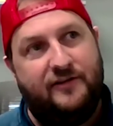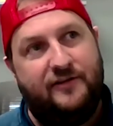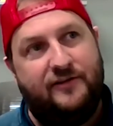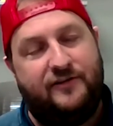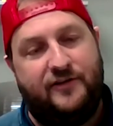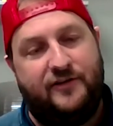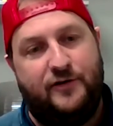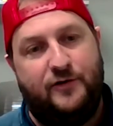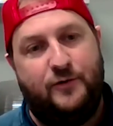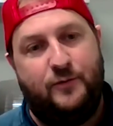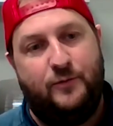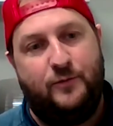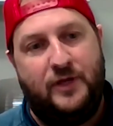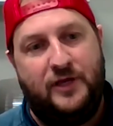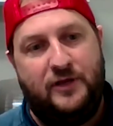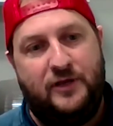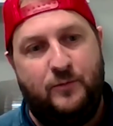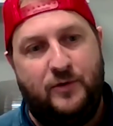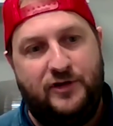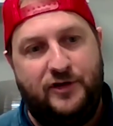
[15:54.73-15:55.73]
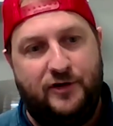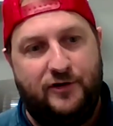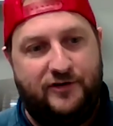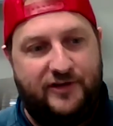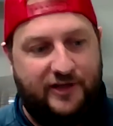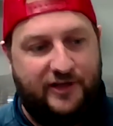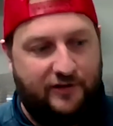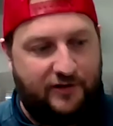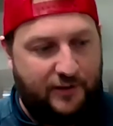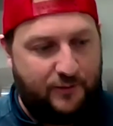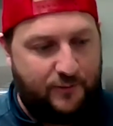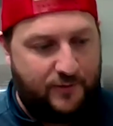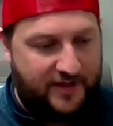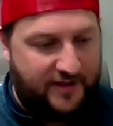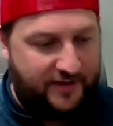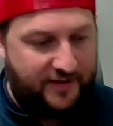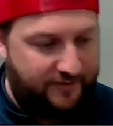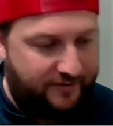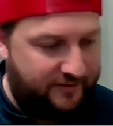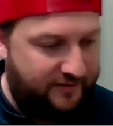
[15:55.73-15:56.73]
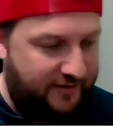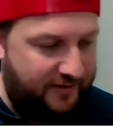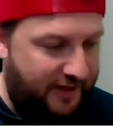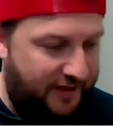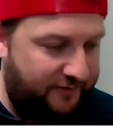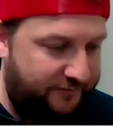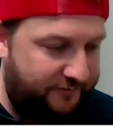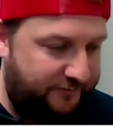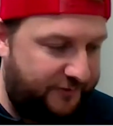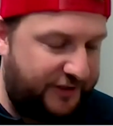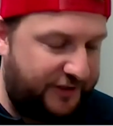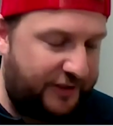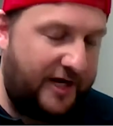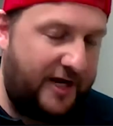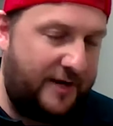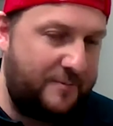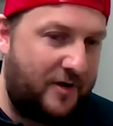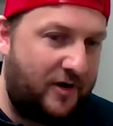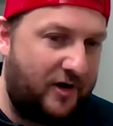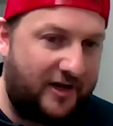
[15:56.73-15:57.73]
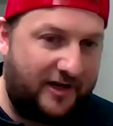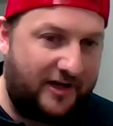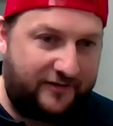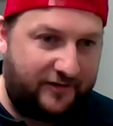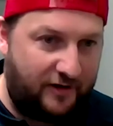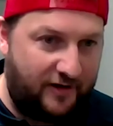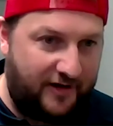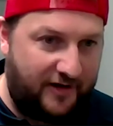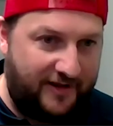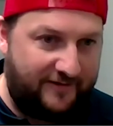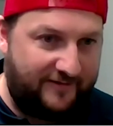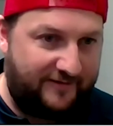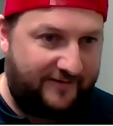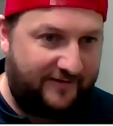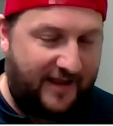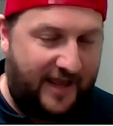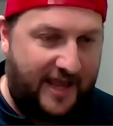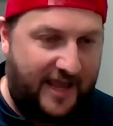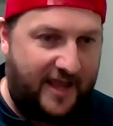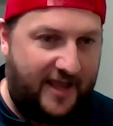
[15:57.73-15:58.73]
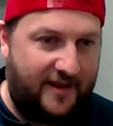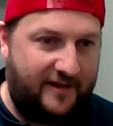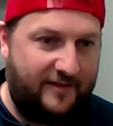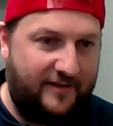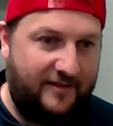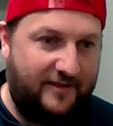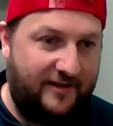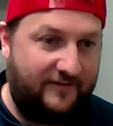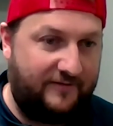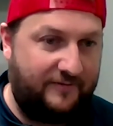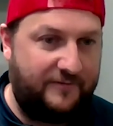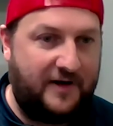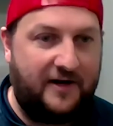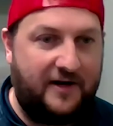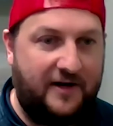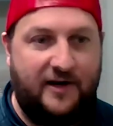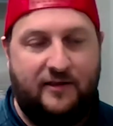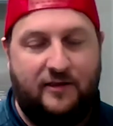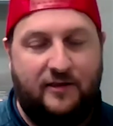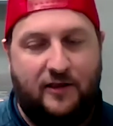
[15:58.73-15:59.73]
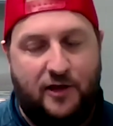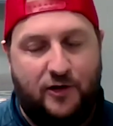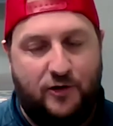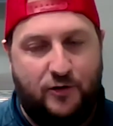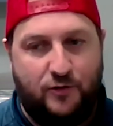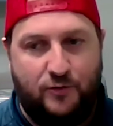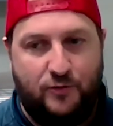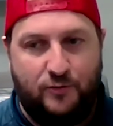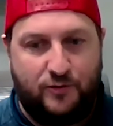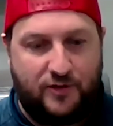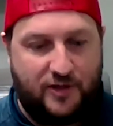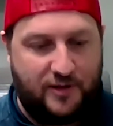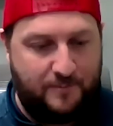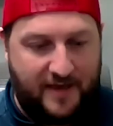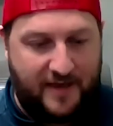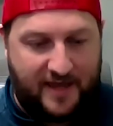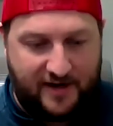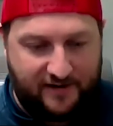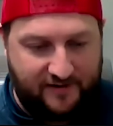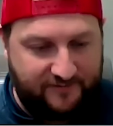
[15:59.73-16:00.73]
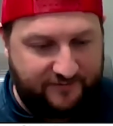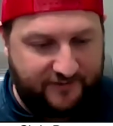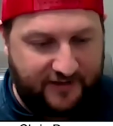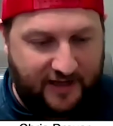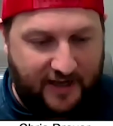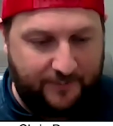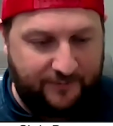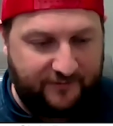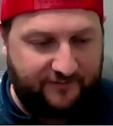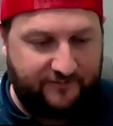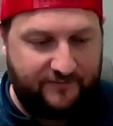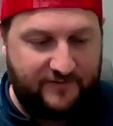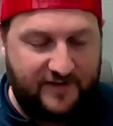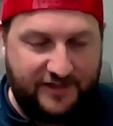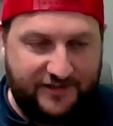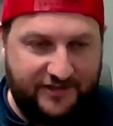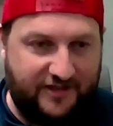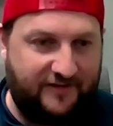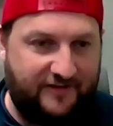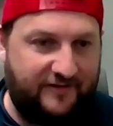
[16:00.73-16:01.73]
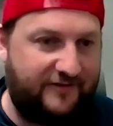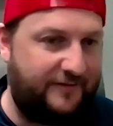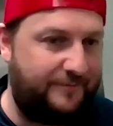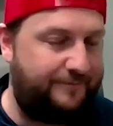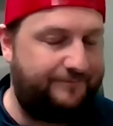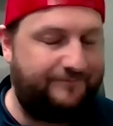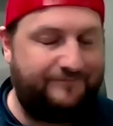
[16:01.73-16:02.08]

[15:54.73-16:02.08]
So when when you're dealing with you know trademark attorneys and these very low competitive types of niches,